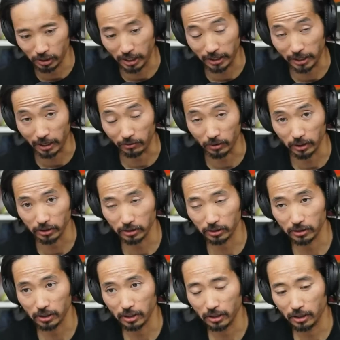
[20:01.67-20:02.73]
shakeout runs.
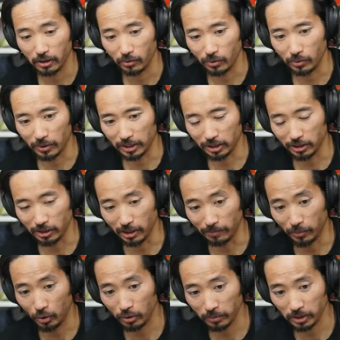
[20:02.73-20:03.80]
We went to the
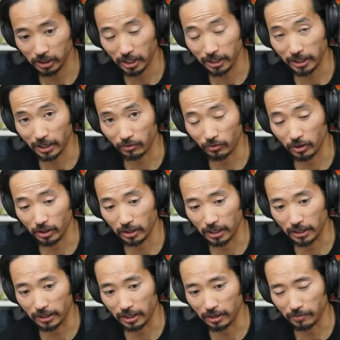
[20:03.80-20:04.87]
Puma shakeout run,
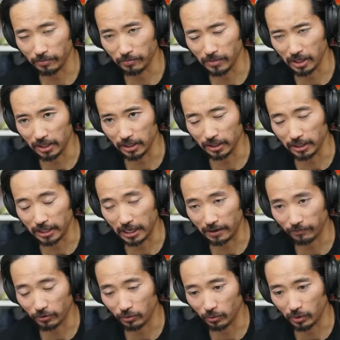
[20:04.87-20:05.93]
and then immediately
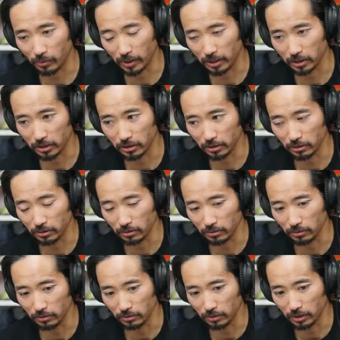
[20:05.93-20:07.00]
after, we went
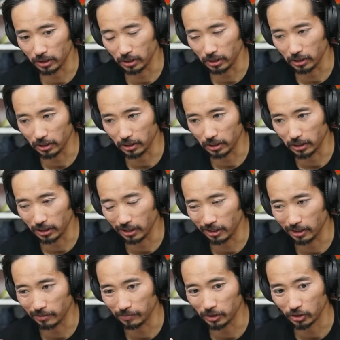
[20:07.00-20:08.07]
to the
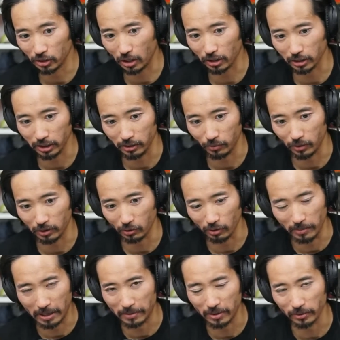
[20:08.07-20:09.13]
um, Saucony one, or
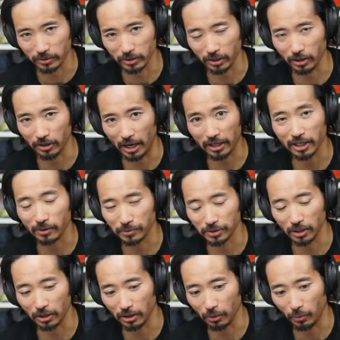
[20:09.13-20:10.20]
maybe it was the, I think it was
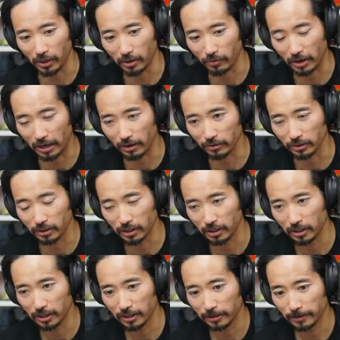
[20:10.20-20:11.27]
the other way around.
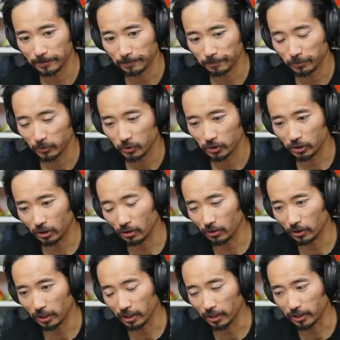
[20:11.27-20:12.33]

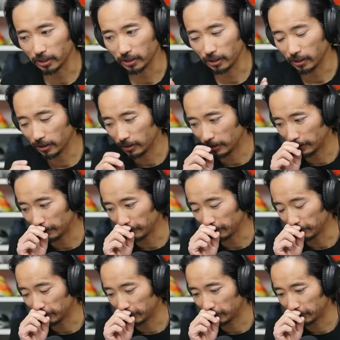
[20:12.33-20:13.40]
So like, um,